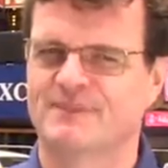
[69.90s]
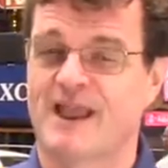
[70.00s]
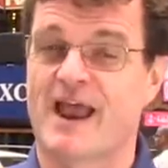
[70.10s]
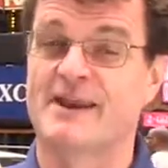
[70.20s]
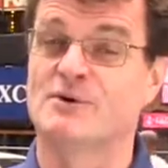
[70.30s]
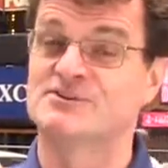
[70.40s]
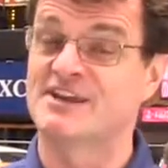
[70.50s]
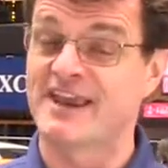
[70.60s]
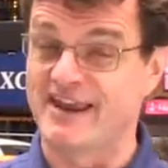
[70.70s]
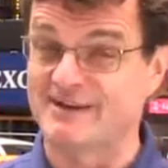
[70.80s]
And he
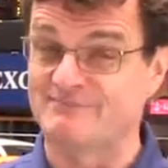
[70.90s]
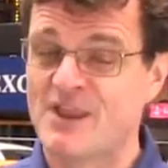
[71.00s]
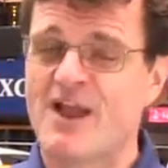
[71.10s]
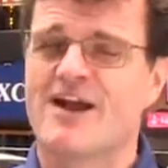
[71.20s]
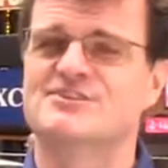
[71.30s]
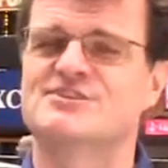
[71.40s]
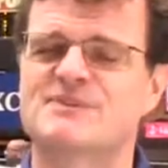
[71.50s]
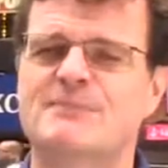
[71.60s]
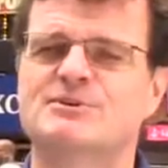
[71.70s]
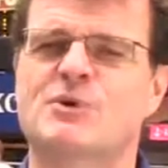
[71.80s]
wasn't kidding. On
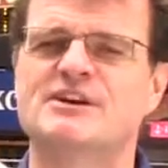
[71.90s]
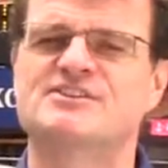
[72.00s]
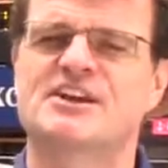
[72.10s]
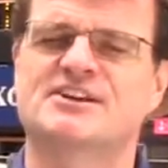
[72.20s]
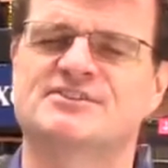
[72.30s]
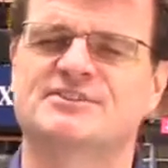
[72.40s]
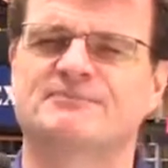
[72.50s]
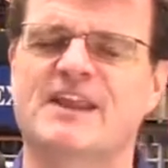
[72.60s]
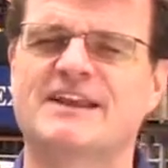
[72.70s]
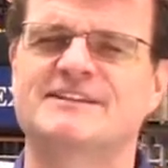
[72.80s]
September 26,
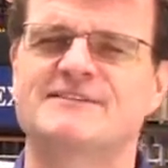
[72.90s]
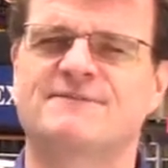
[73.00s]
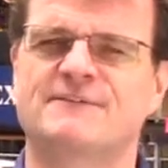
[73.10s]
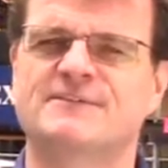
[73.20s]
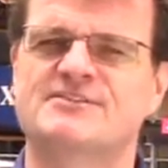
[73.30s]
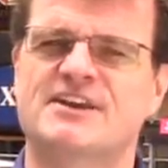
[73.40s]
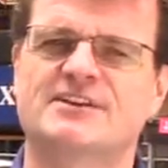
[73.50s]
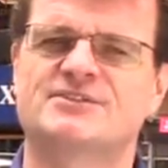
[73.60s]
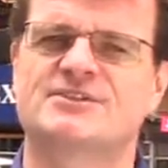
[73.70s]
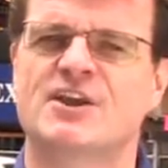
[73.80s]

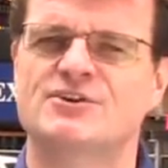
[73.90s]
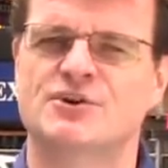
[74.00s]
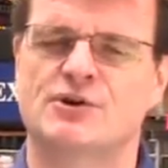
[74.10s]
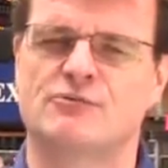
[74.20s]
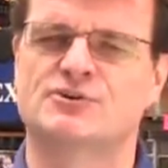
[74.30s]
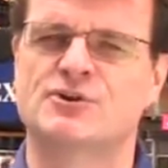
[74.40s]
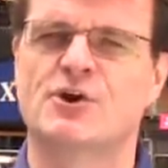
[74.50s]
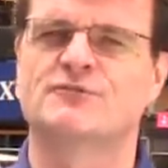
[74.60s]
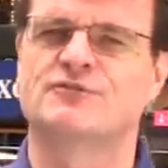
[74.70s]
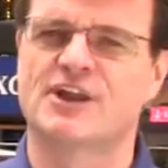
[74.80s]
1956, Judy
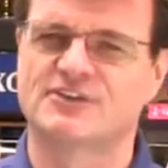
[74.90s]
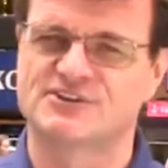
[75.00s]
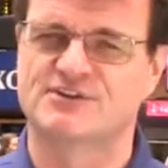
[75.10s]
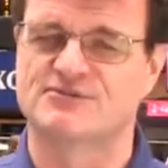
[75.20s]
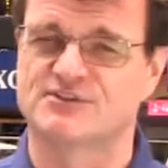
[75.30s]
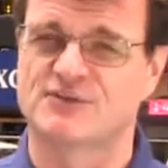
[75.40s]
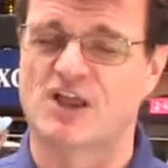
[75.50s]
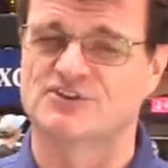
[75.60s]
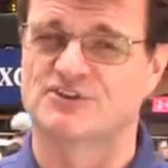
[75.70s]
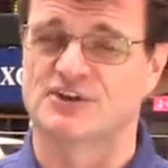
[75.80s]
returned for another series of
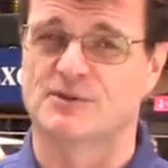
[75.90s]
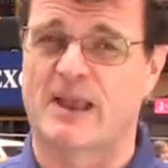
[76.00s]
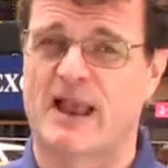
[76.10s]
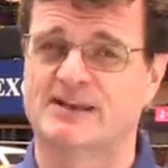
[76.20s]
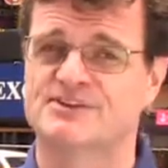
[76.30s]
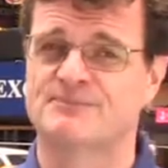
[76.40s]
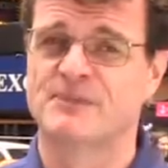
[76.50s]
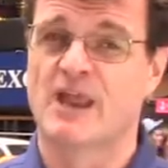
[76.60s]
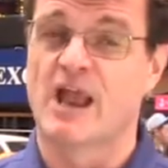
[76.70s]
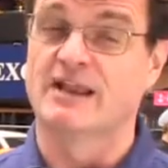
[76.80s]
concerts at the Palace,
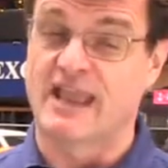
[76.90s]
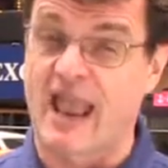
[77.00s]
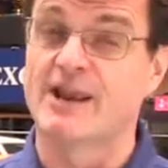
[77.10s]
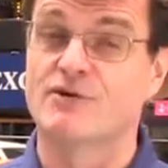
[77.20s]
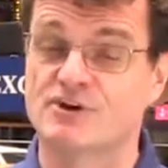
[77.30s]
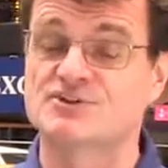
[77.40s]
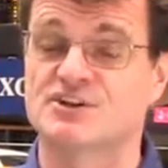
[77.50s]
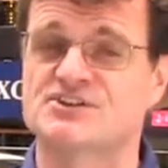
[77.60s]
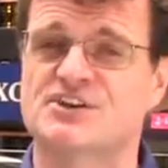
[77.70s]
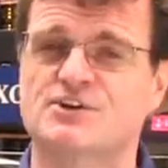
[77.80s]
again
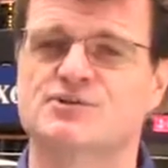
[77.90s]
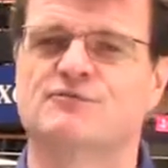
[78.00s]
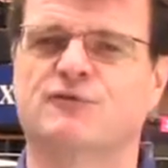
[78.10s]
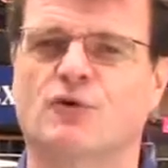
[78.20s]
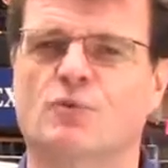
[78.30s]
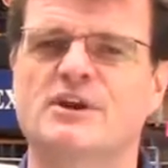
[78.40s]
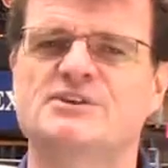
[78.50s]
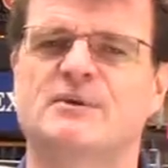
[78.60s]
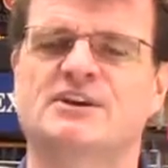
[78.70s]
originally scheduled for 4 weeks, but